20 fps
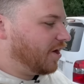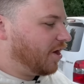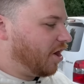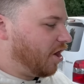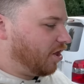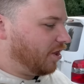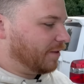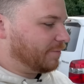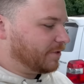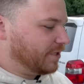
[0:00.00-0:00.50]

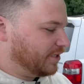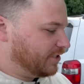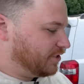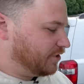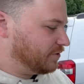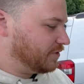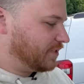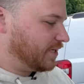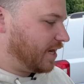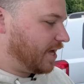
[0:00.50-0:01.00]
all I'm gonna do
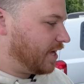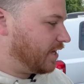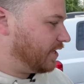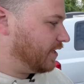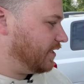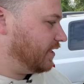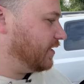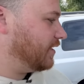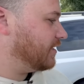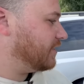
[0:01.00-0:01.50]
today
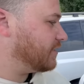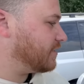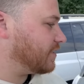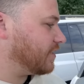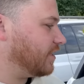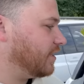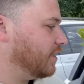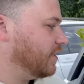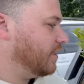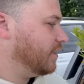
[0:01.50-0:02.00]
is
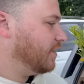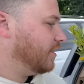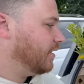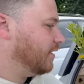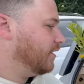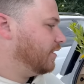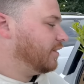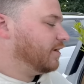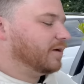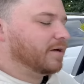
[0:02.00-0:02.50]

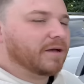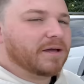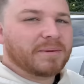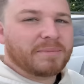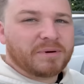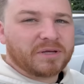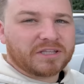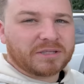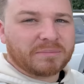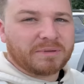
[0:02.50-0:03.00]

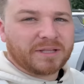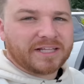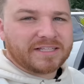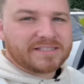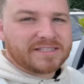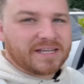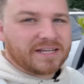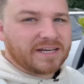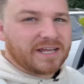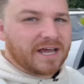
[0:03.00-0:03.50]
put the plant
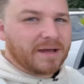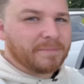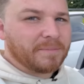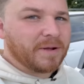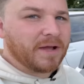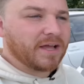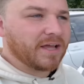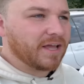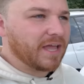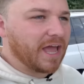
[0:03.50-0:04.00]
stand up
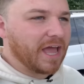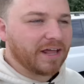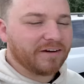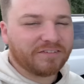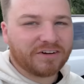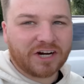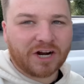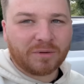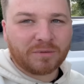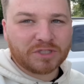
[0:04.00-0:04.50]
and
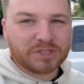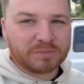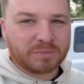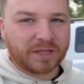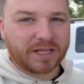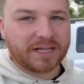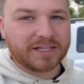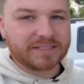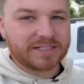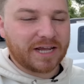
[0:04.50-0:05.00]
figure out which
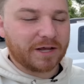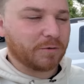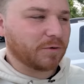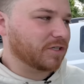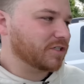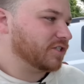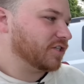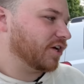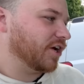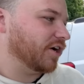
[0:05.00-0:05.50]
plant I
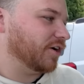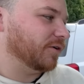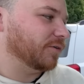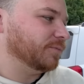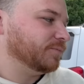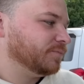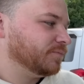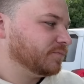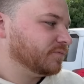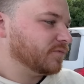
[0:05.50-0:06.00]
want to go
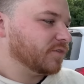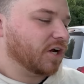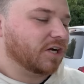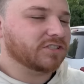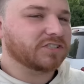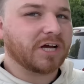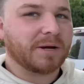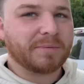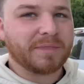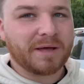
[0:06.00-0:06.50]
on
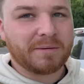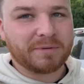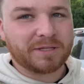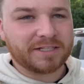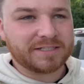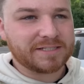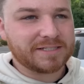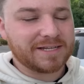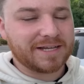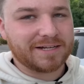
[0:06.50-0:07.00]
top of that
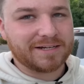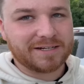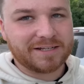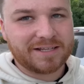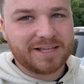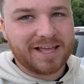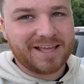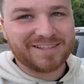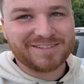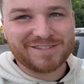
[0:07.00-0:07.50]
plant stand.
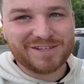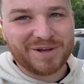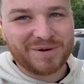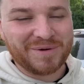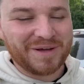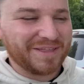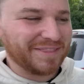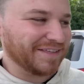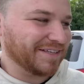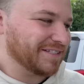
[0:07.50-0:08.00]
And so
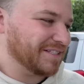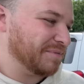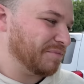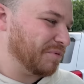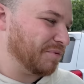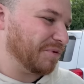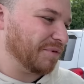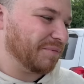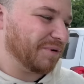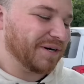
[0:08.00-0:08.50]
I think it's gonna be
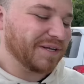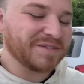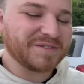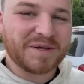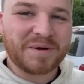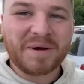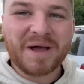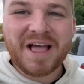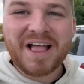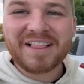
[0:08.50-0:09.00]
really pretty.
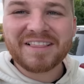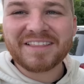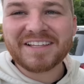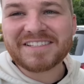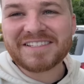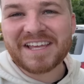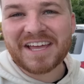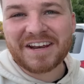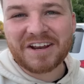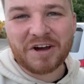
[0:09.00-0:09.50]
So let's
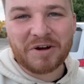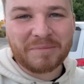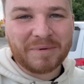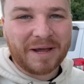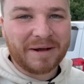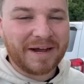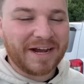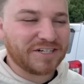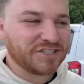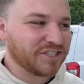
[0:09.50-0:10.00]
head home now.
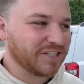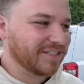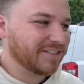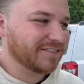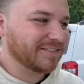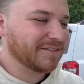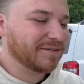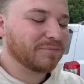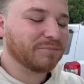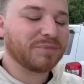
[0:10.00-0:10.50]
Actually,
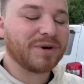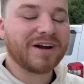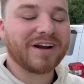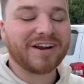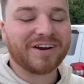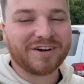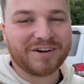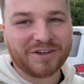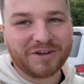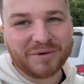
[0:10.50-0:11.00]
Brett and I
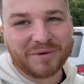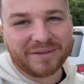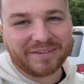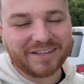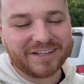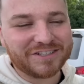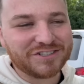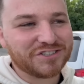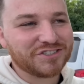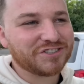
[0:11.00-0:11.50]
are gonna go get
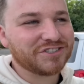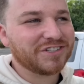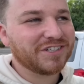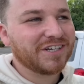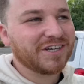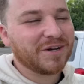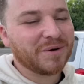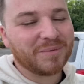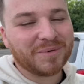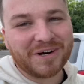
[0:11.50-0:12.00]
lunch.
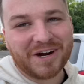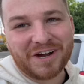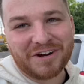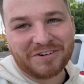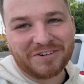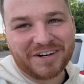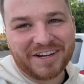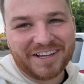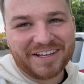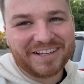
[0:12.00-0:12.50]
We're
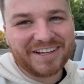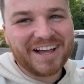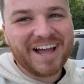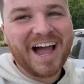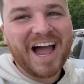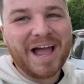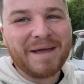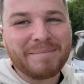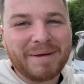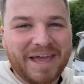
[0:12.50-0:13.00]
hungry.
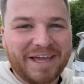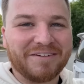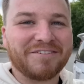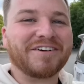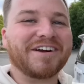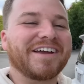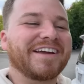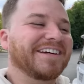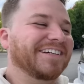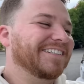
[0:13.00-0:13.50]
I'm
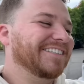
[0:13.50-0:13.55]
hangry.